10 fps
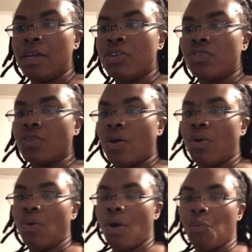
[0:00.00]

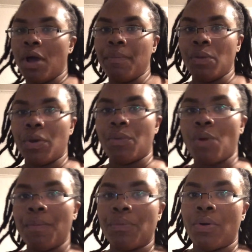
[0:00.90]
So a woman, what a
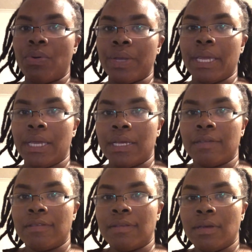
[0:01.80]
woman role
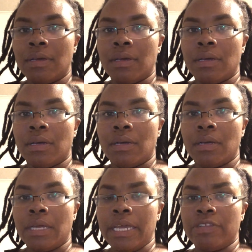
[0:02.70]
is
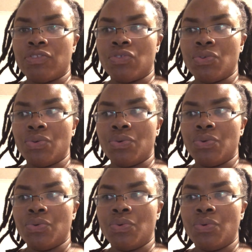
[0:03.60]

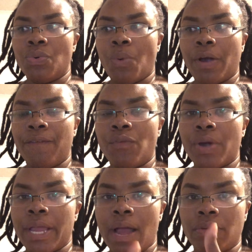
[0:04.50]
to work a
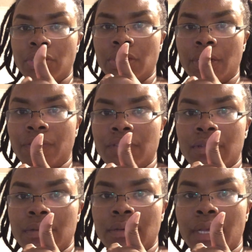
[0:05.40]
40-hour
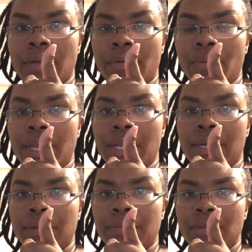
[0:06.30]
shift every week.
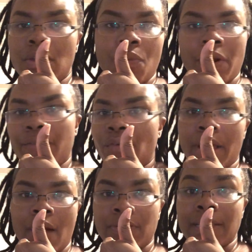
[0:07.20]
You know, working 40
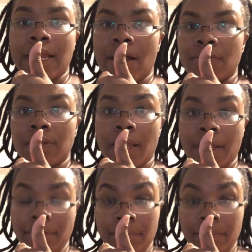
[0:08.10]
hours, 8 hours a day.